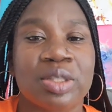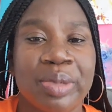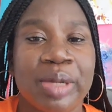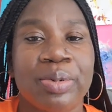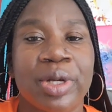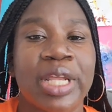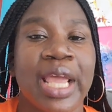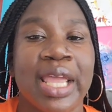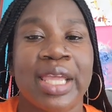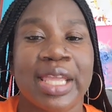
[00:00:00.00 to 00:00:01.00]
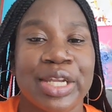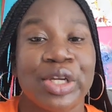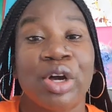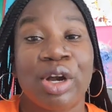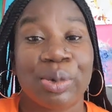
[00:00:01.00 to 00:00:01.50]
to be pre-K
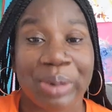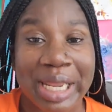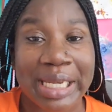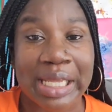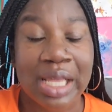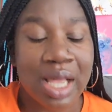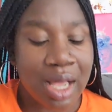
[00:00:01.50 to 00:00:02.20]
kindergarten ready